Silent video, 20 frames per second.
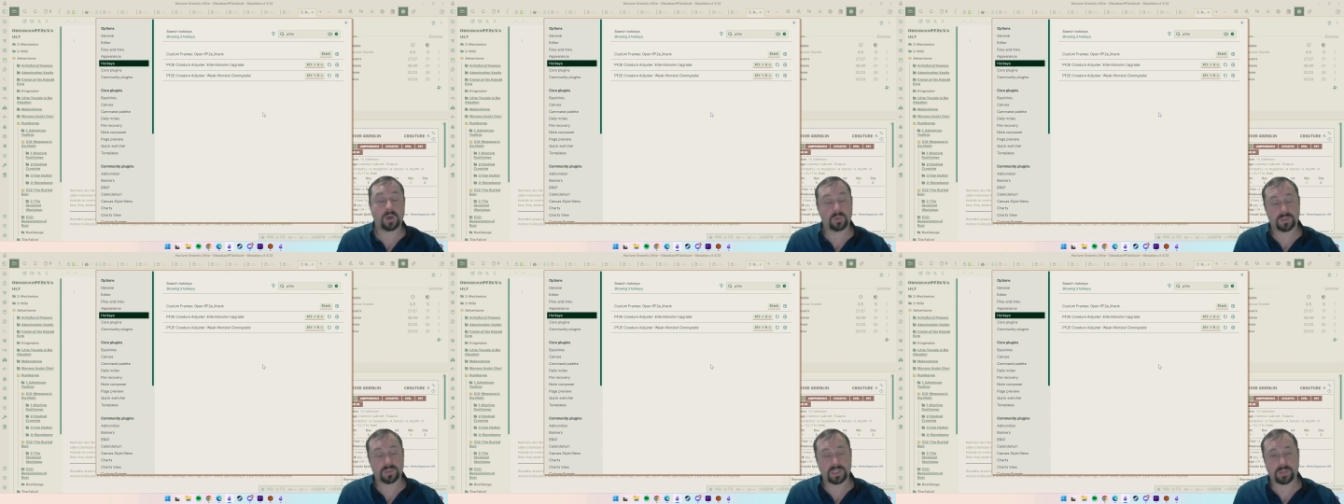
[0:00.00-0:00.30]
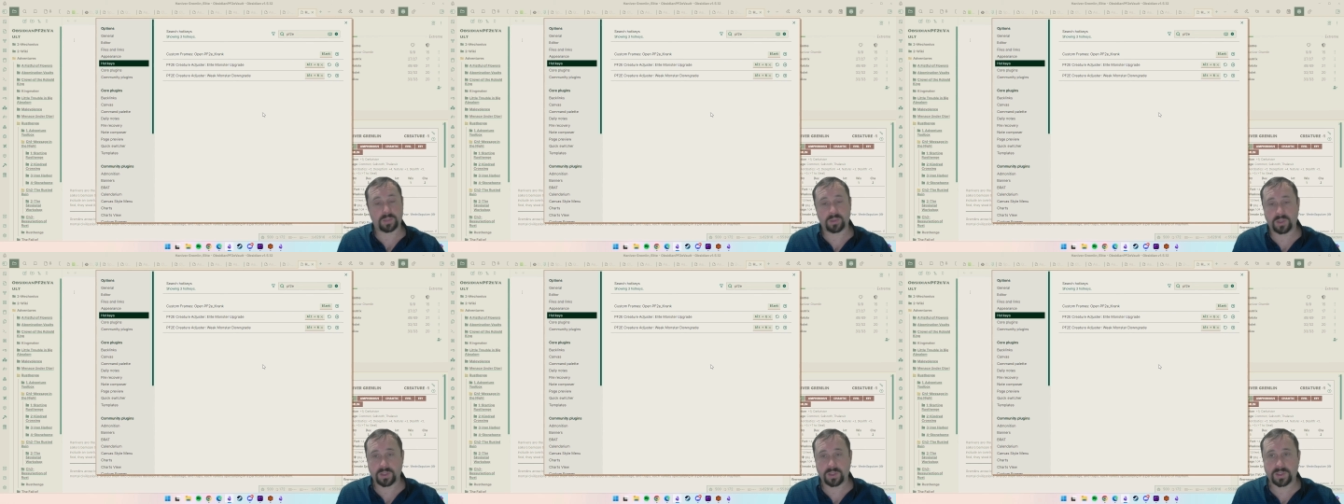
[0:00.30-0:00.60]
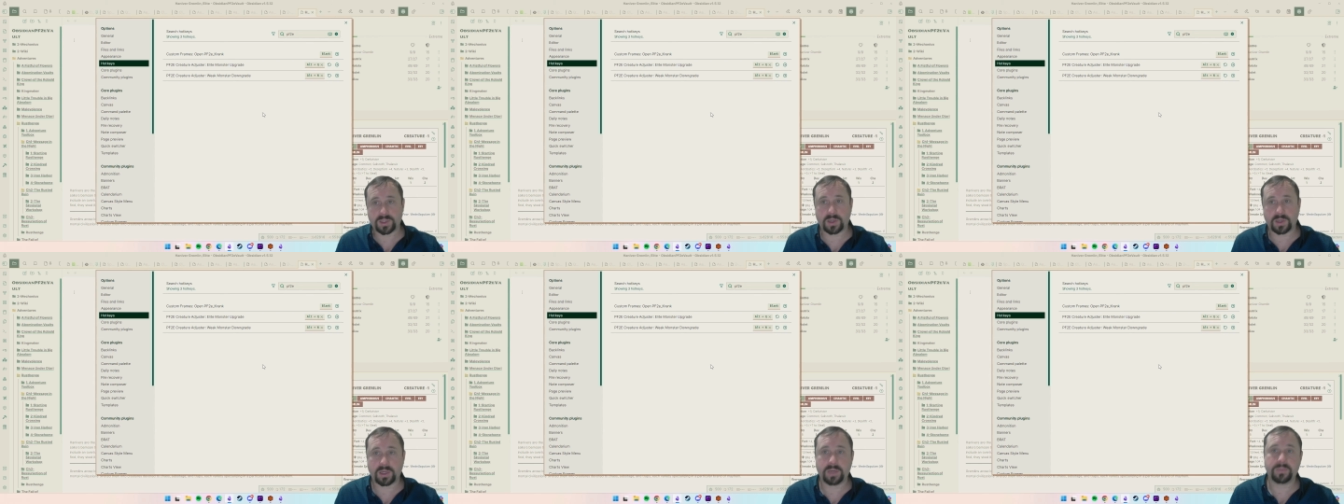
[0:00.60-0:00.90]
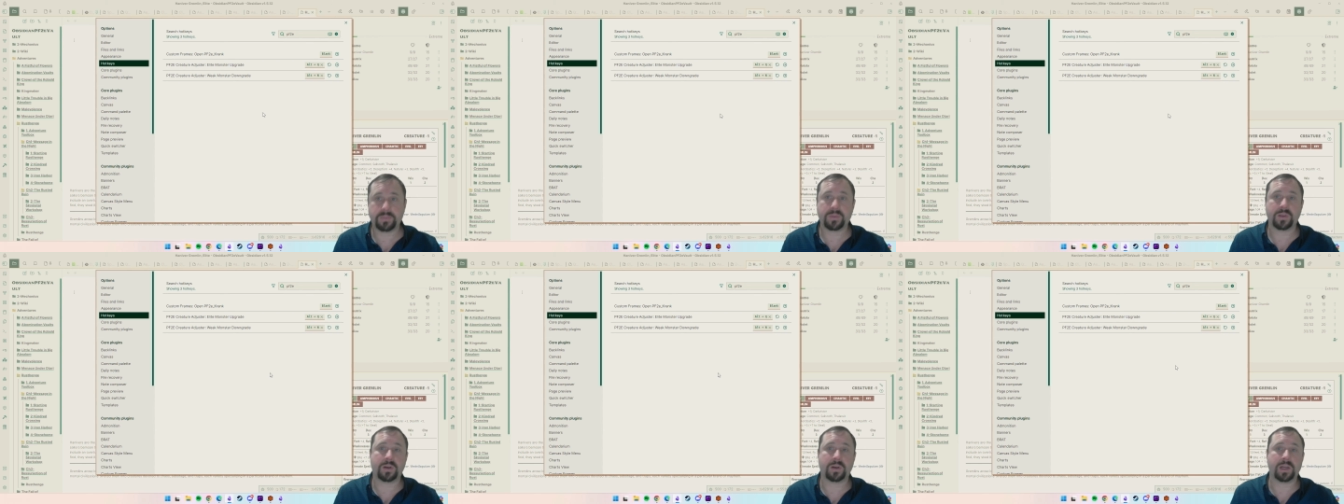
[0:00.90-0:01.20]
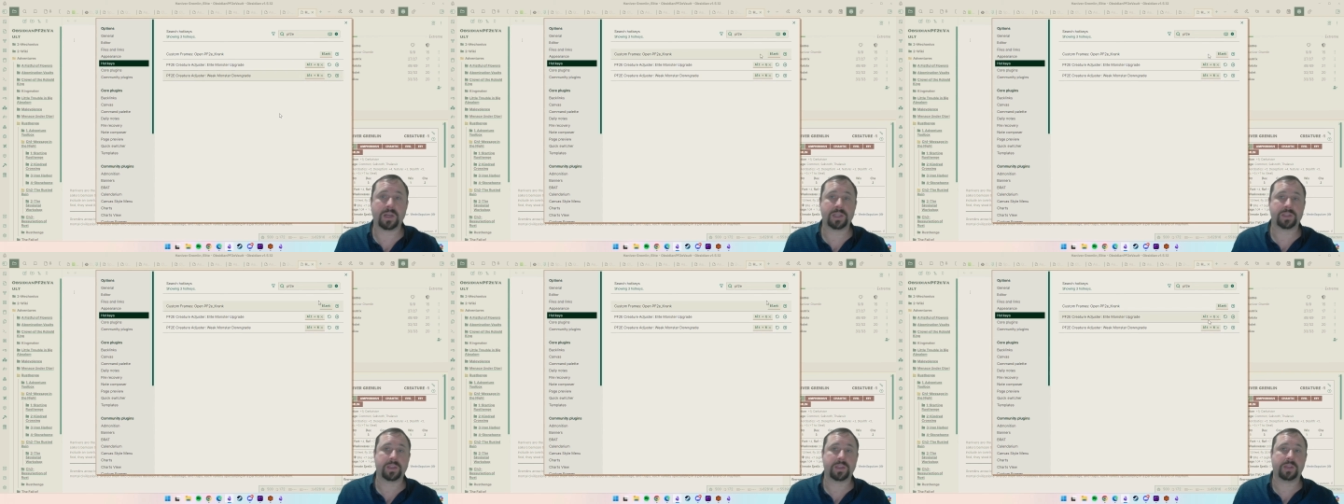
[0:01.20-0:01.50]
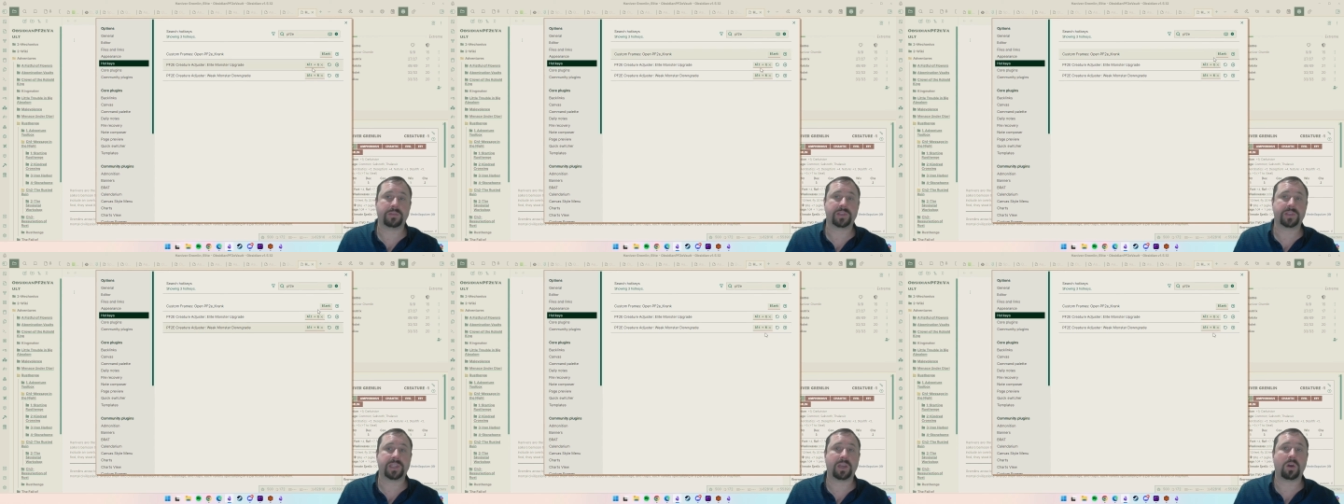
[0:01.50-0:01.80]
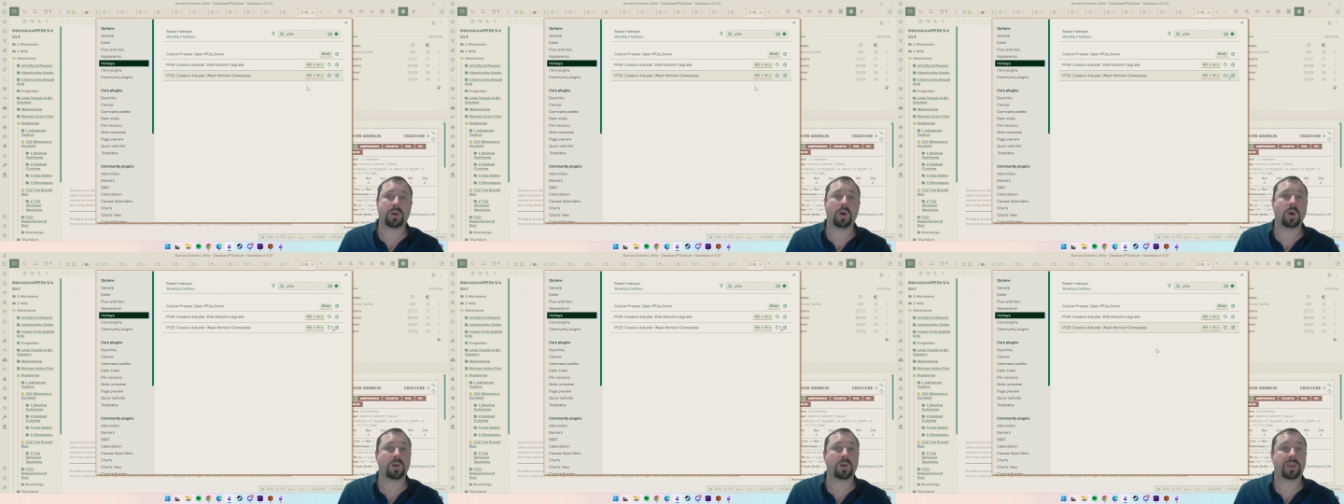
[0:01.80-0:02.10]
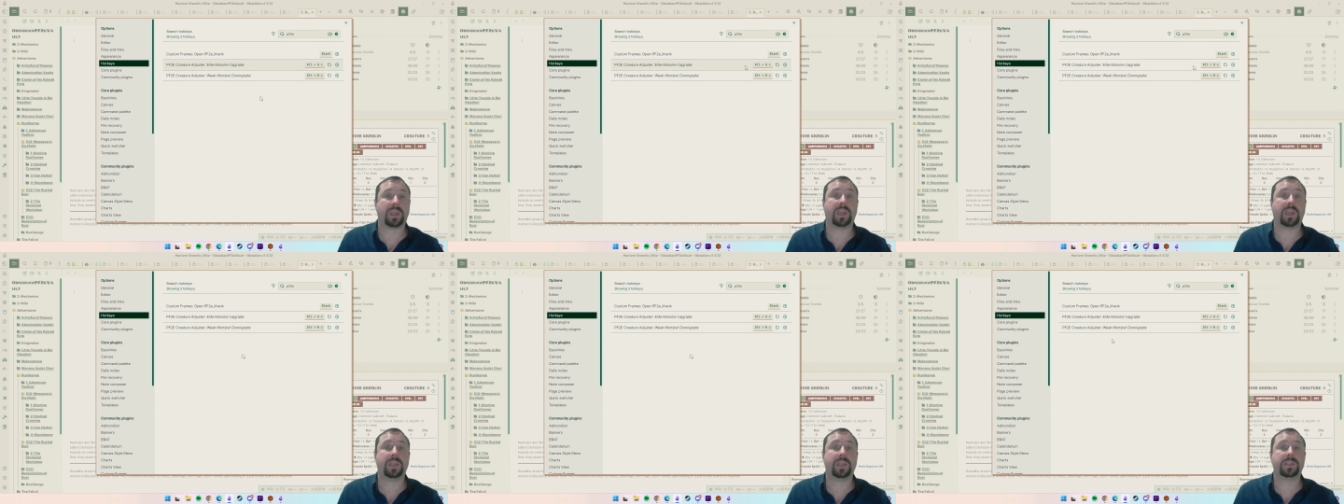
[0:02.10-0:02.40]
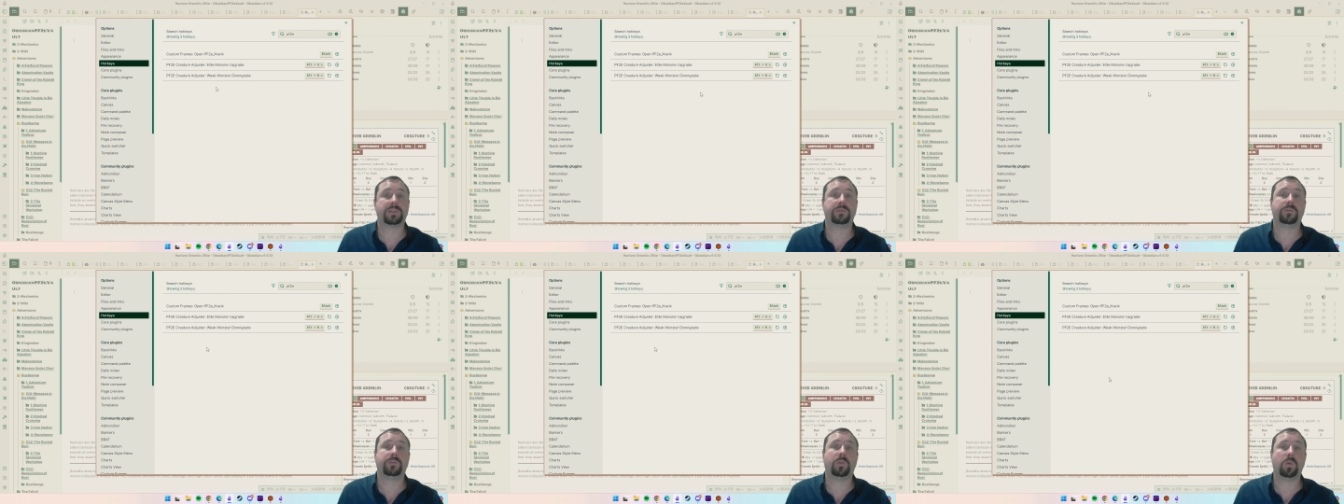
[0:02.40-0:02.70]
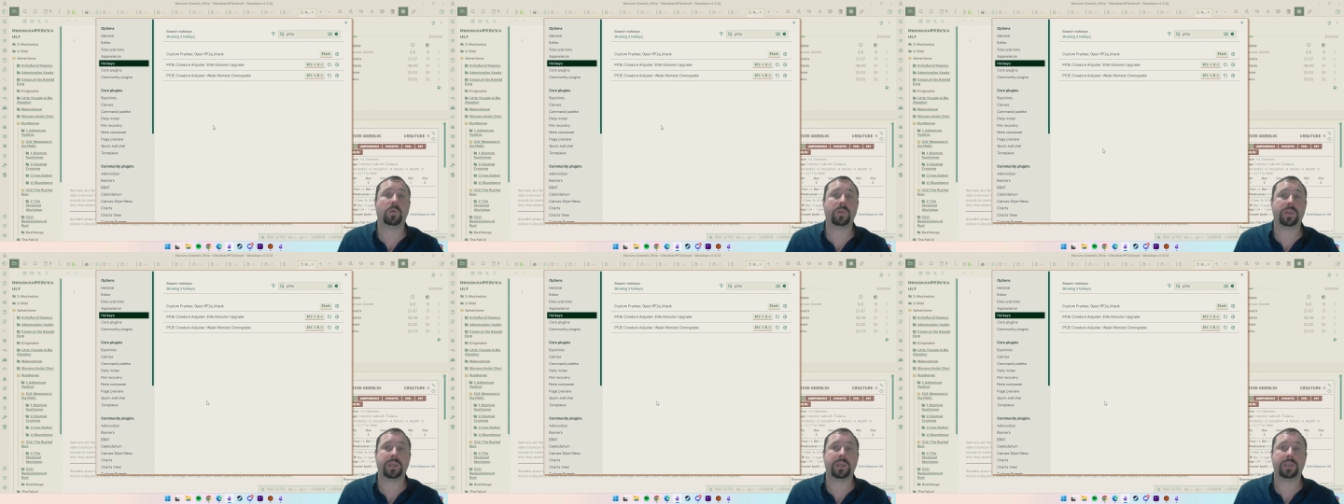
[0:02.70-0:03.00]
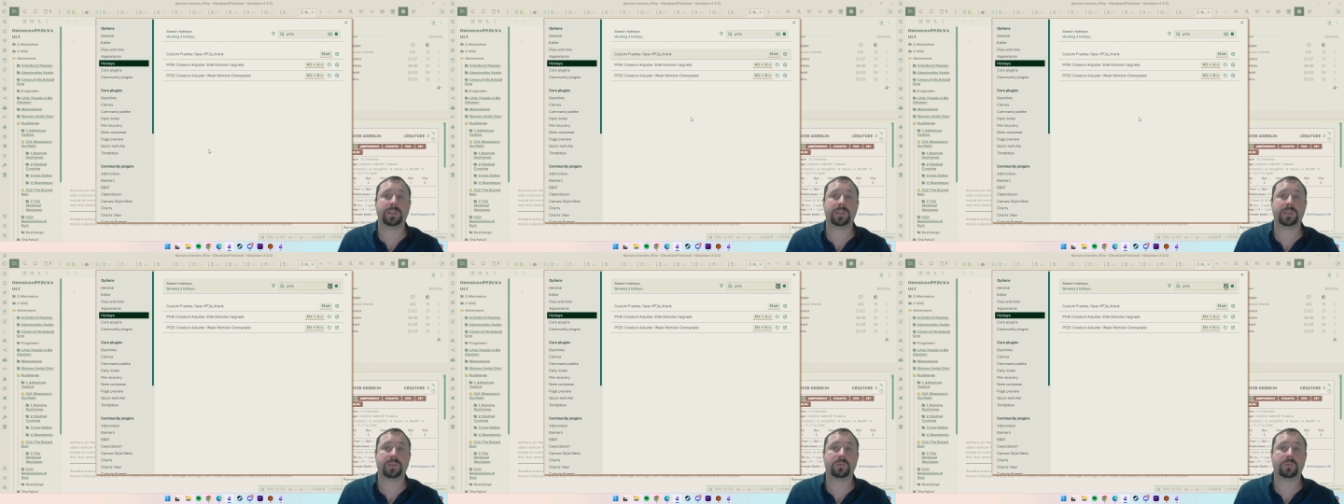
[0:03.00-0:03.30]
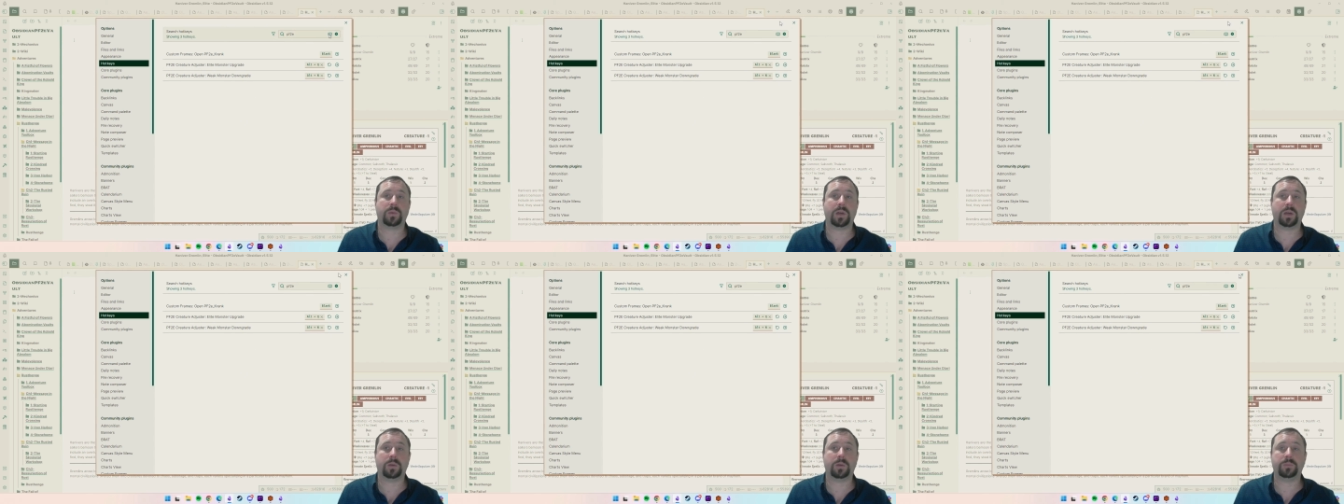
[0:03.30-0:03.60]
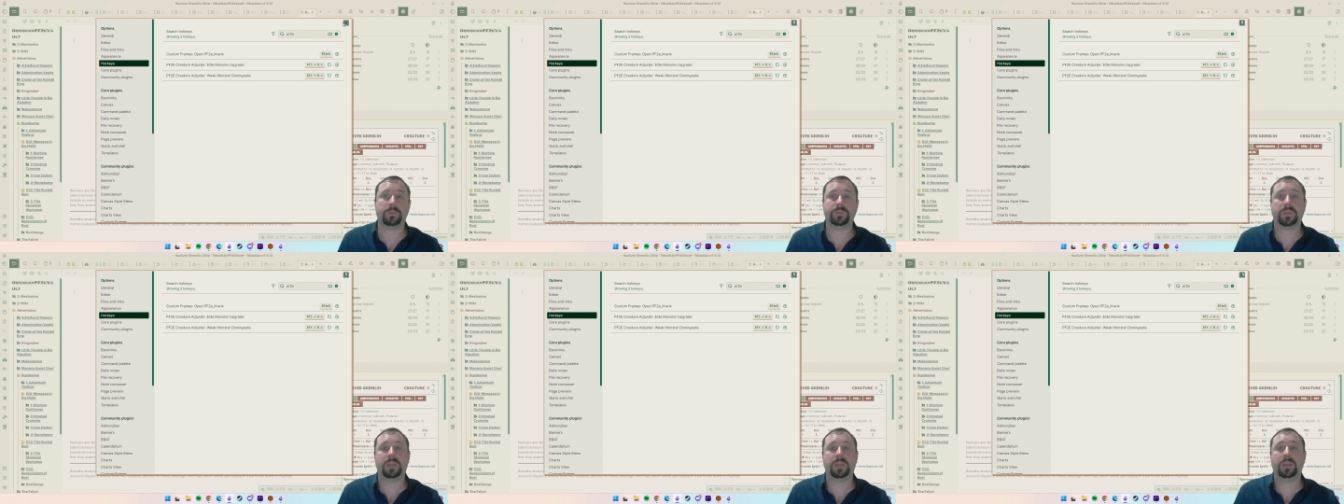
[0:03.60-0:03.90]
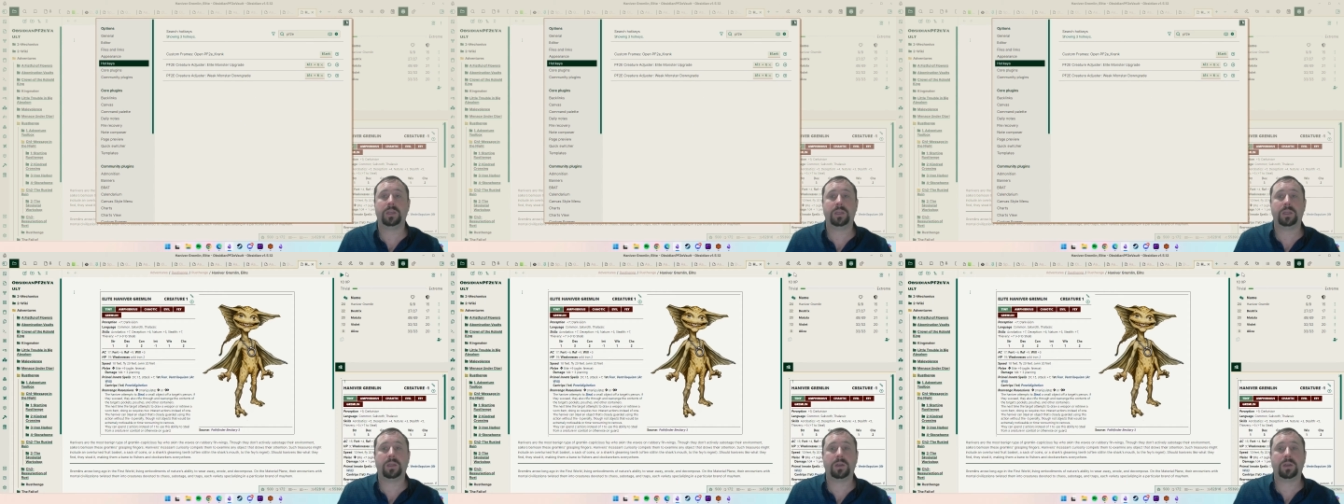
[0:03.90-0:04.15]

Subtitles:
Alt W, sorry. All right, so they've set hotkeys for these as well.